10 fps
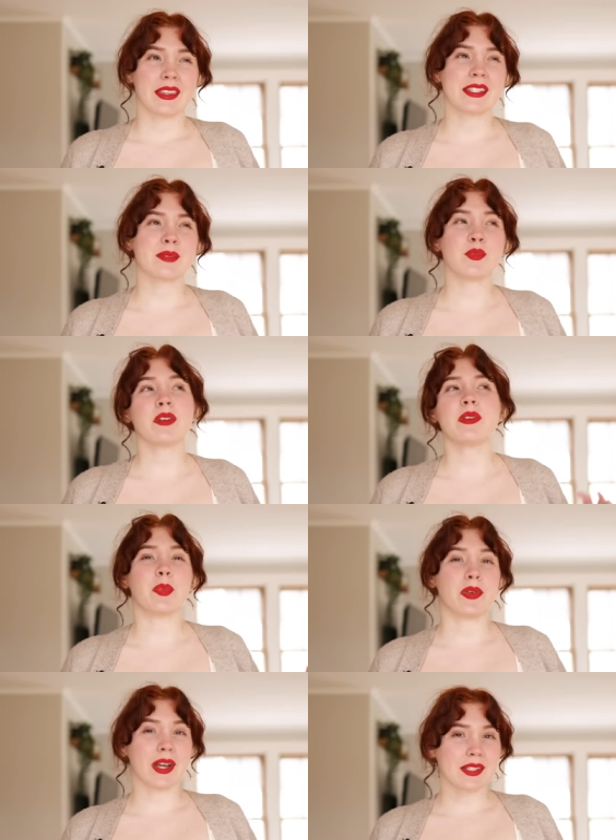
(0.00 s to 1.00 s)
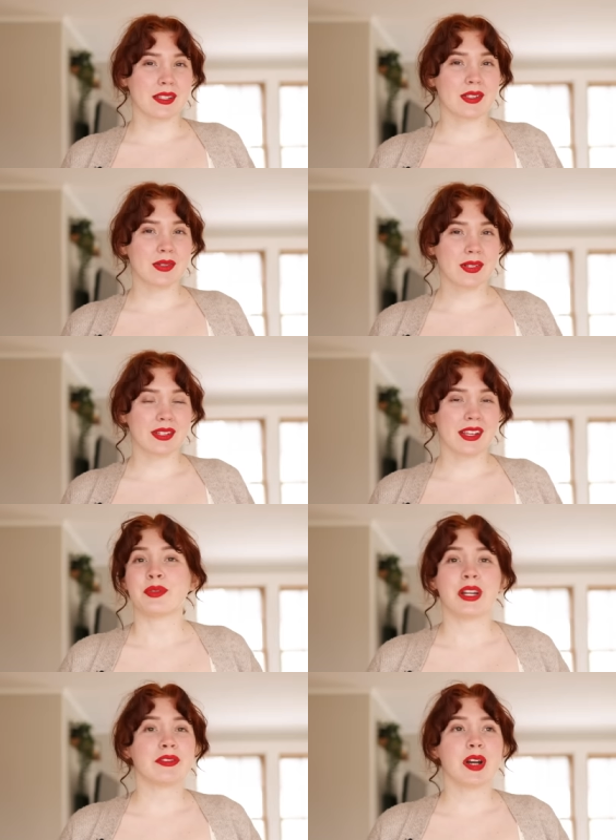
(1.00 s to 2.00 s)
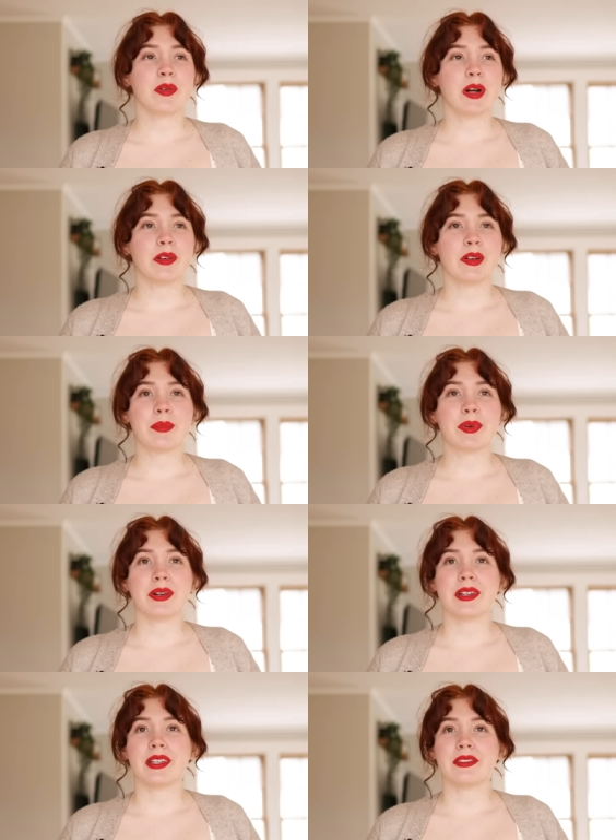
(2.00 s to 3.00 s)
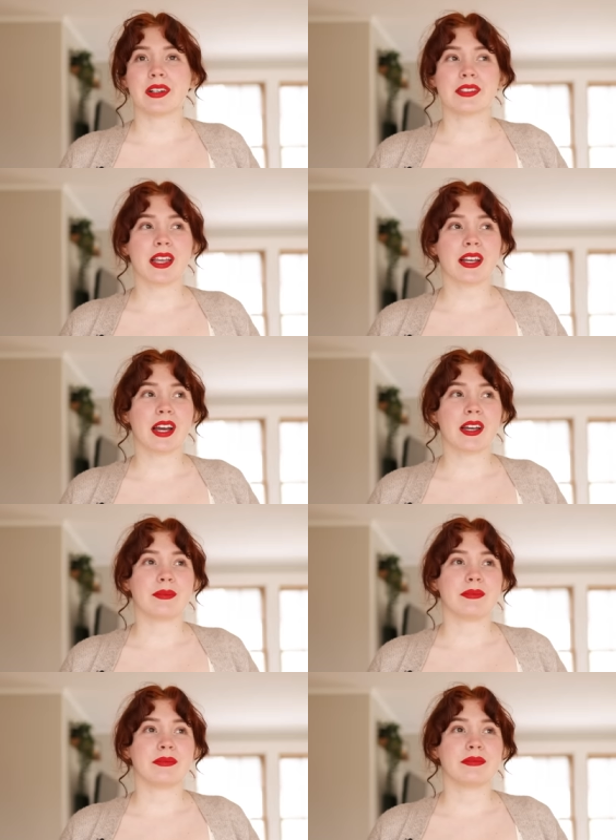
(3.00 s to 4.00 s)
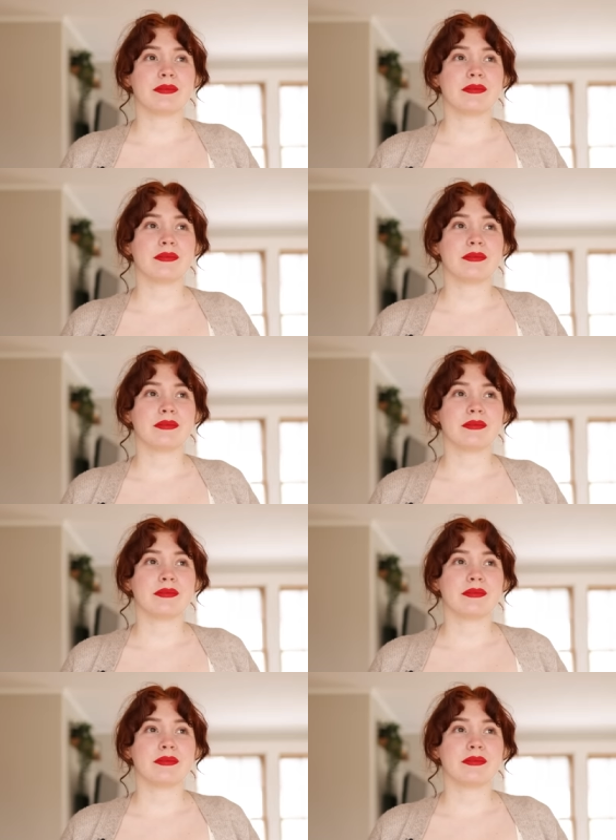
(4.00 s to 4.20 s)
This is more of a play suit. Whenever I wear a romper, it looks like I'm